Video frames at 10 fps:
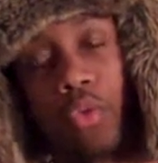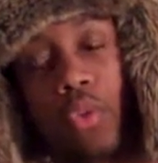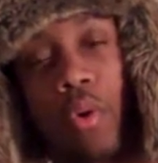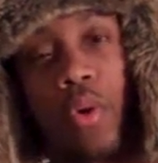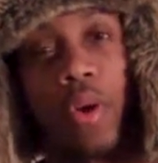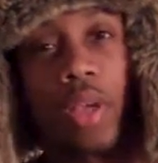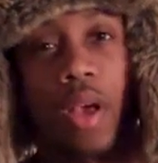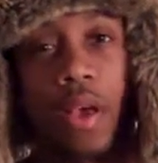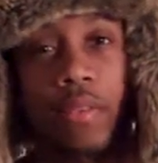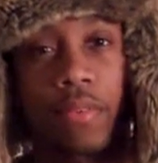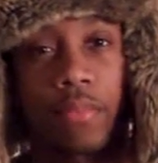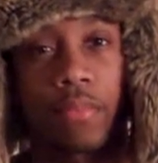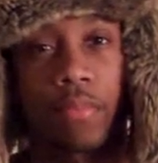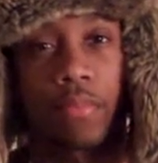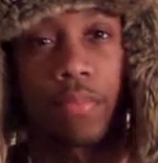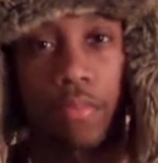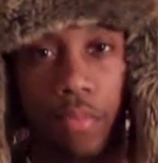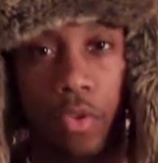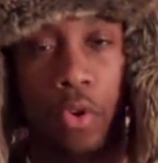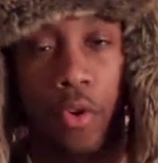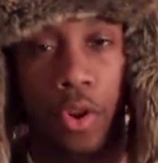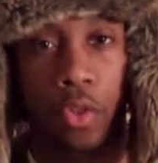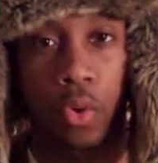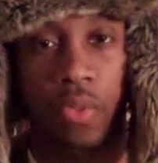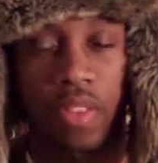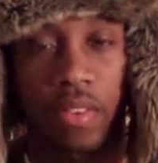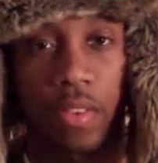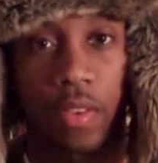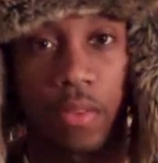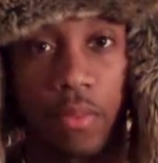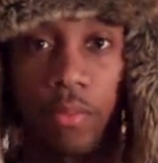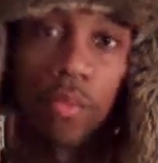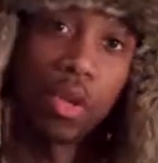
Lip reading: What's going on, guys? You already know what this is.